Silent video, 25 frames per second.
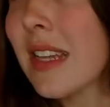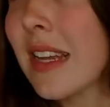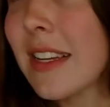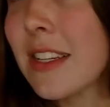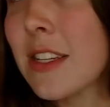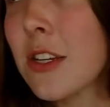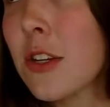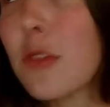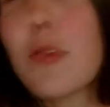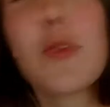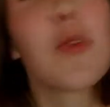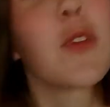
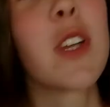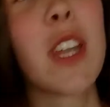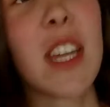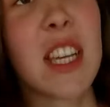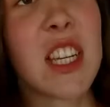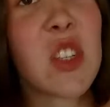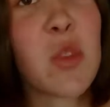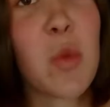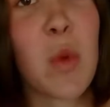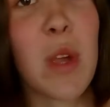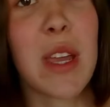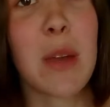tuned for
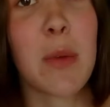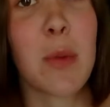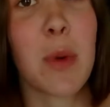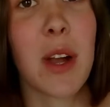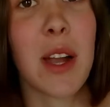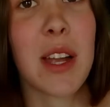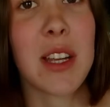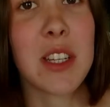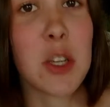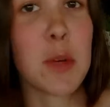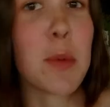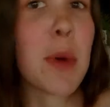next week where
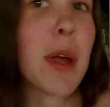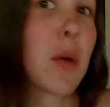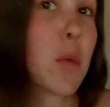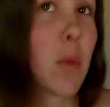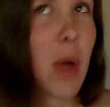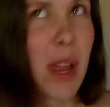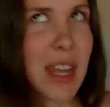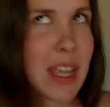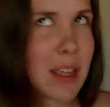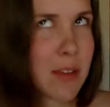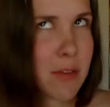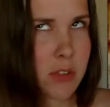I do my
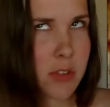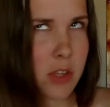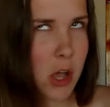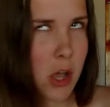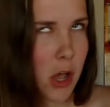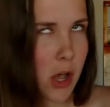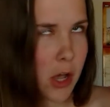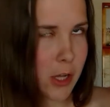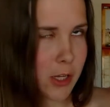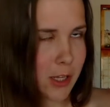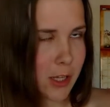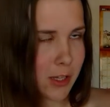wedding vlog.